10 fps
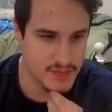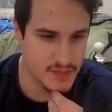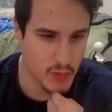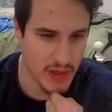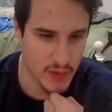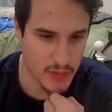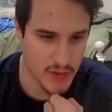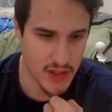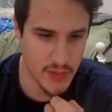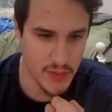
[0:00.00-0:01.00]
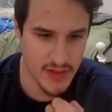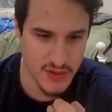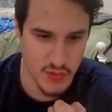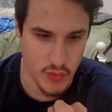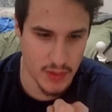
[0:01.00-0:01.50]
Wow. Alright, well that
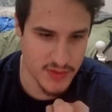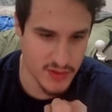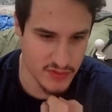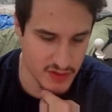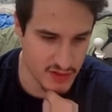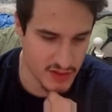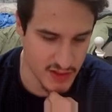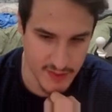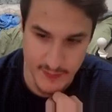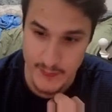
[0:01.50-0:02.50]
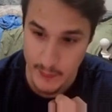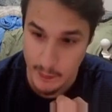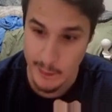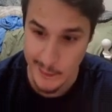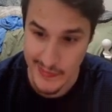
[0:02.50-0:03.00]
just wipes the field, huh?
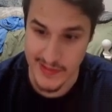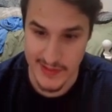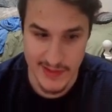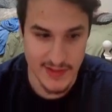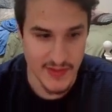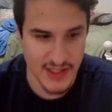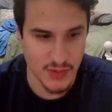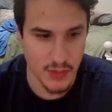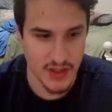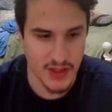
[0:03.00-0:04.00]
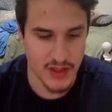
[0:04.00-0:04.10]
That's one way to do